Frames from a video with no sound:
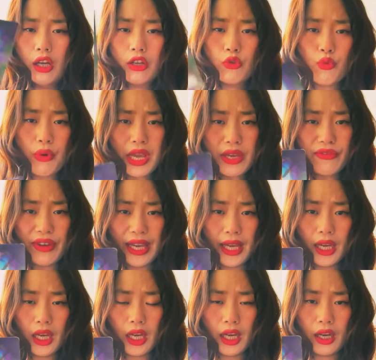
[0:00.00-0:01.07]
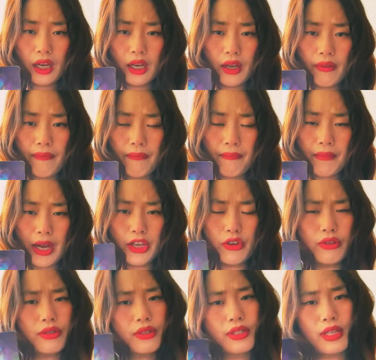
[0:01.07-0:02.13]
Grieving. Are you
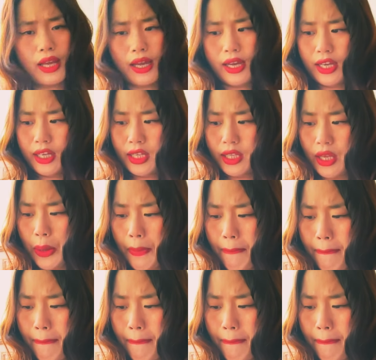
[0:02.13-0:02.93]
sad?